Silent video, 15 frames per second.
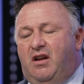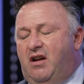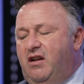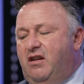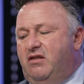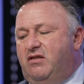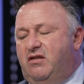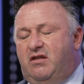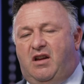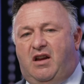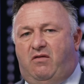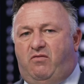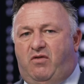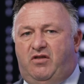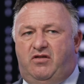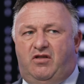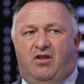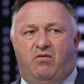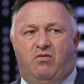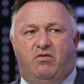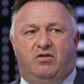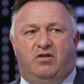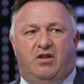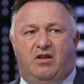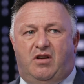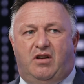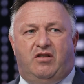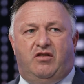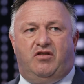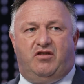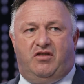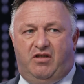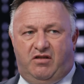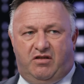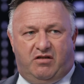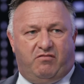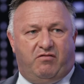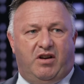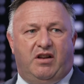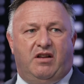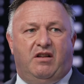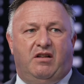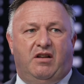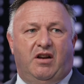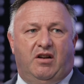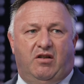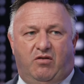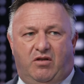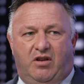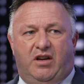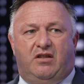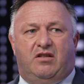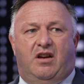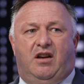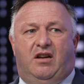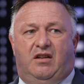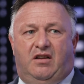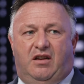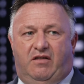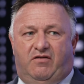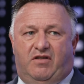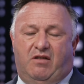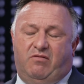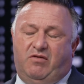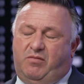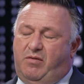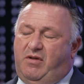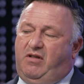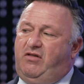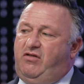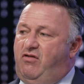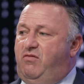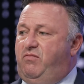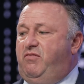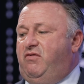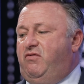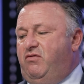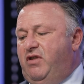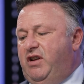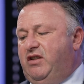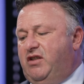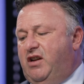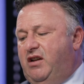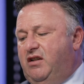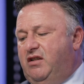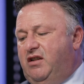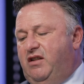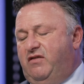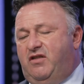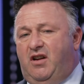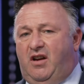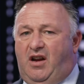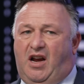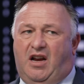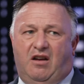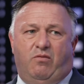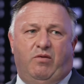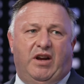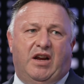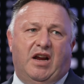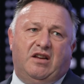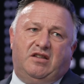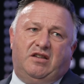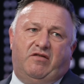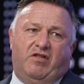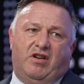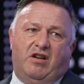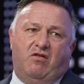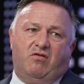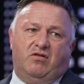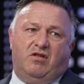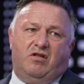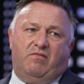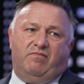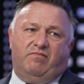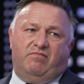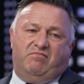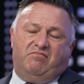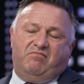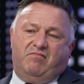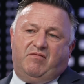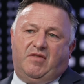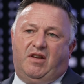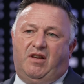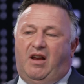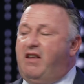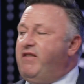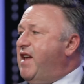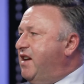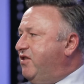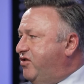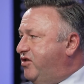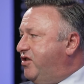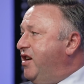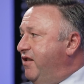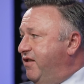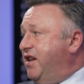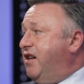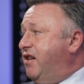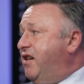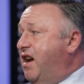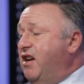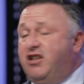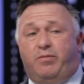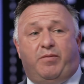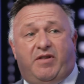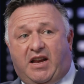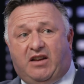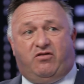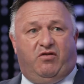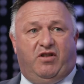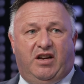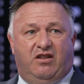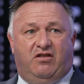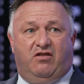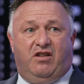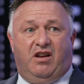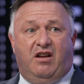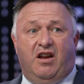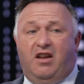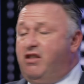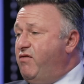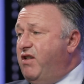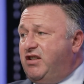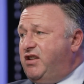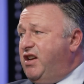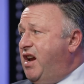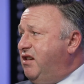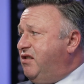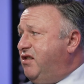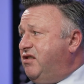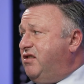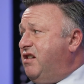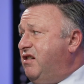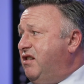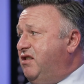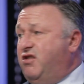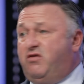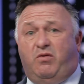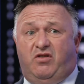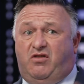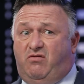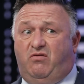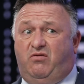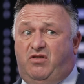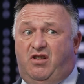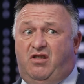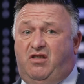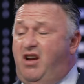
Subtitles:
I used to do that once a quarter, and I just used to ring all the executives. That was my job. All the executives at a weekend, see if we can get hold of them. And that's the unannounced bit. That's what you need to do there. The rest of the exercise, once they're all turned